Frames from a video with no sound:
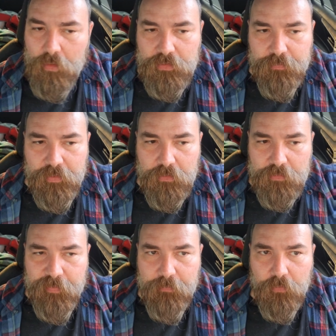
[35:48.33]
because
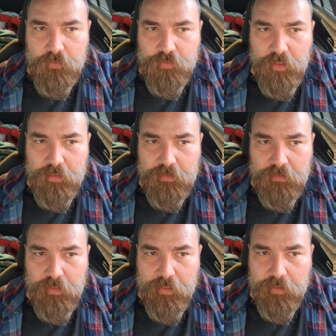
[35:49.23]
people were trying to
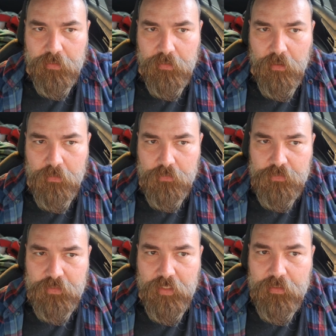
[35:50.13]
like
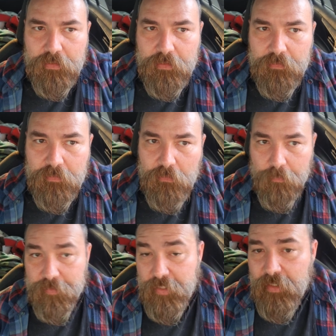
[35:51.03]
understand it, and they were
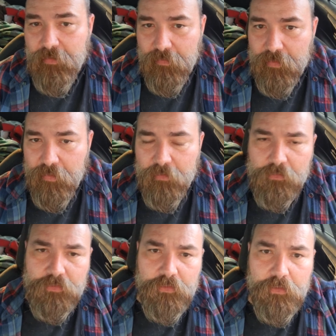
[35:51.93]
pretending like they
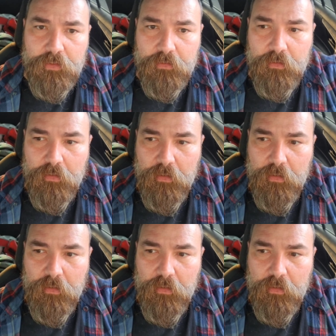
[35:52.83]
understood it.